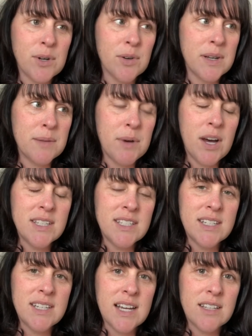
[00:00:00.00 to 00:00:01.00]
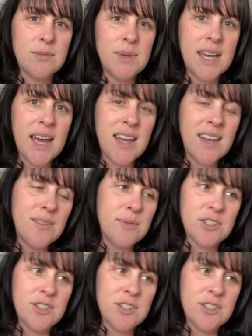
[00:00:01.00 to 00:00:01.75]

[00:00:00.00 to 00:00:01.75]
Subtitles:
We're going to Boston next weekend,